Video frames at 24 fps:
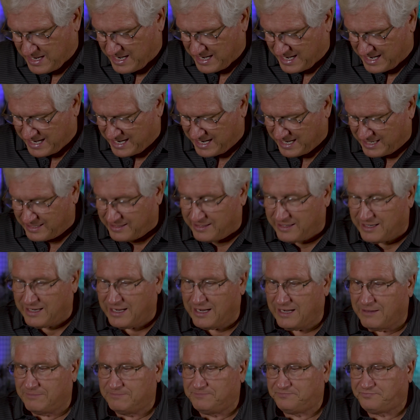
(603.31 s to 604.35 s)
And
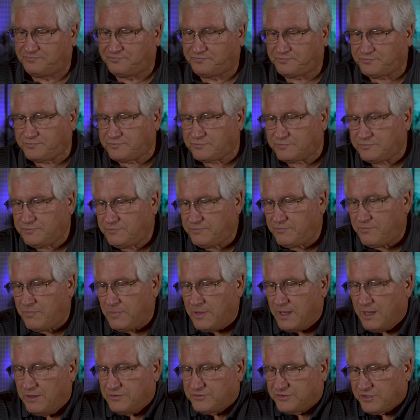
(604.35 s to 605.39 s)

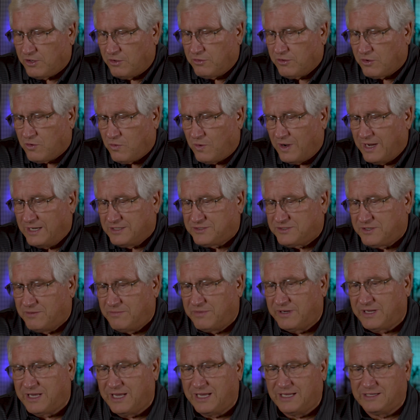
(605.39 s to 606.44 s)
so the question
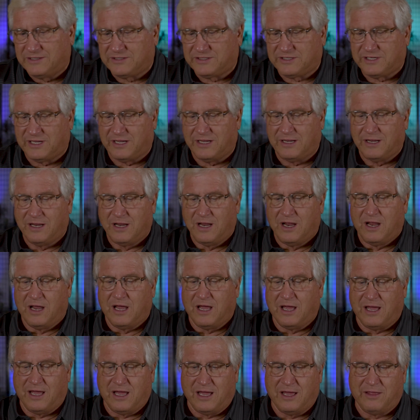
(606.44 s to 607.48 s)
begins to,
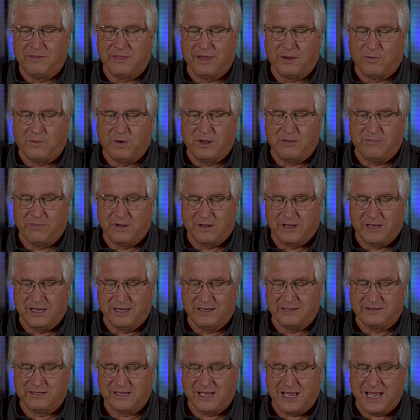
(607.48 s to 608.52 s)
that we
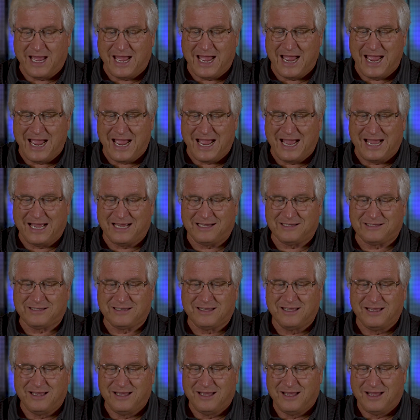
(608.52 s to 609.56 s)
begin to ask
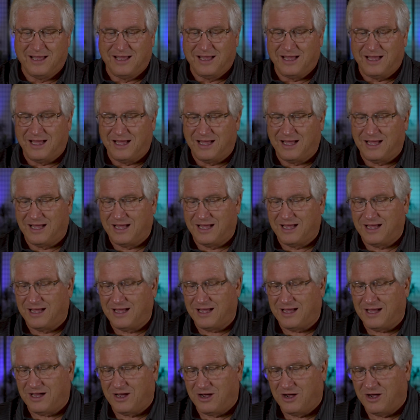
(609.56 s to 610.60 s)

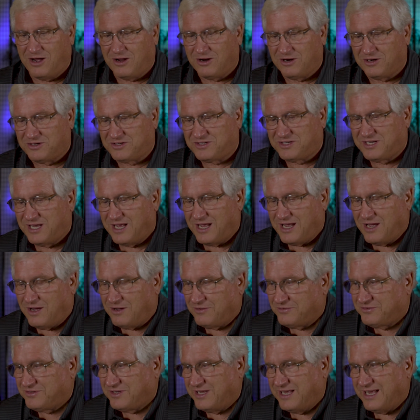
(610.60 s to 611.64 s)

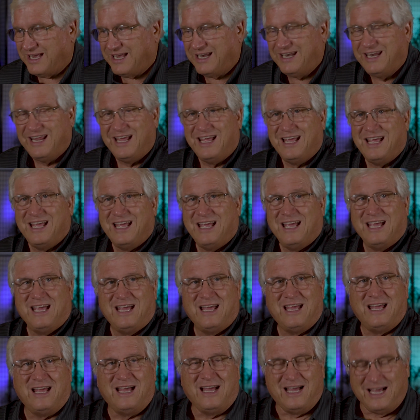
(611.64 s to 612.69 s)
ourselves then,
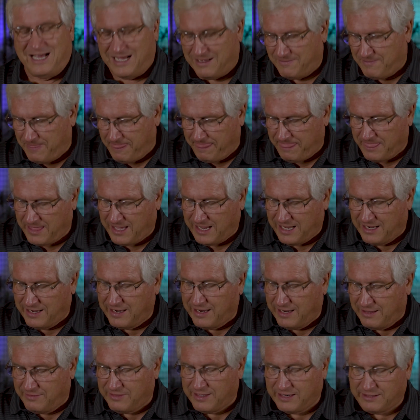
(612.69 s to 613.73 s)
and
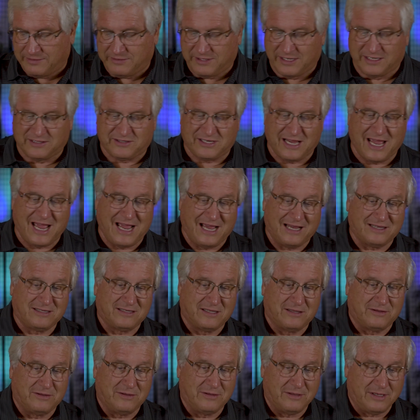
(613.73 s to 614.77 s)
that this asks
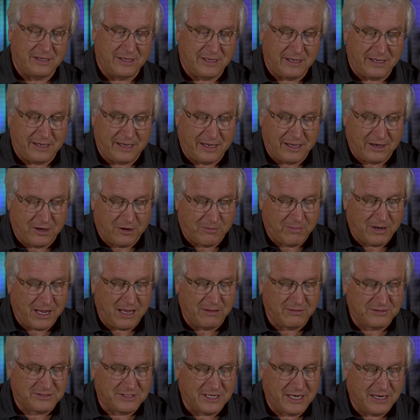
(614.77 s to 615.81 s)
in our
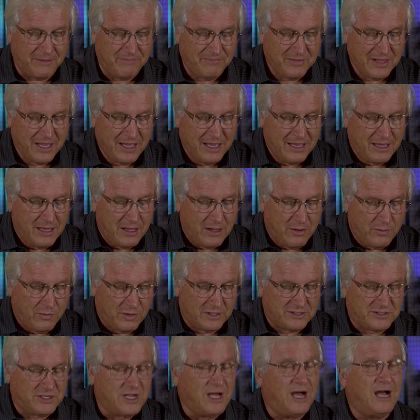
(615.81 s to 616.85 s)
Bible study,
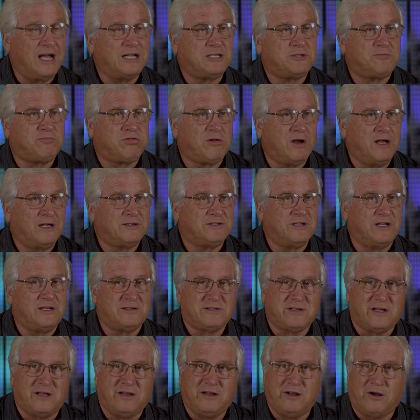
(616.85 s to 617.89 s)
was God's
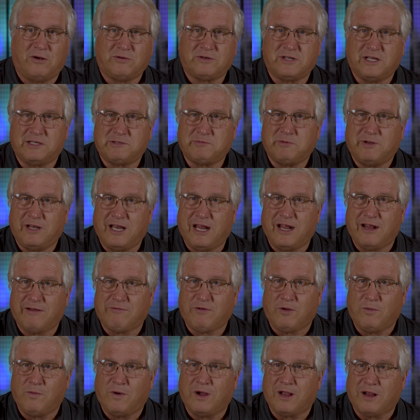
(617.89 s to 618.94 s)
presence in the Old Testament
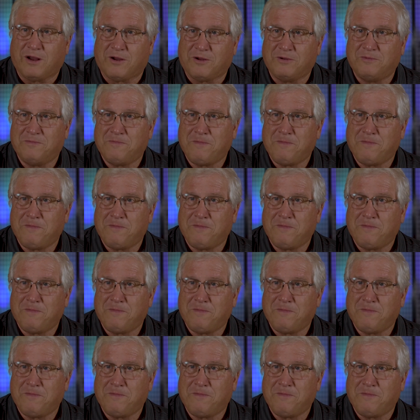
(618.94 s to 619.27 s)
everywhere?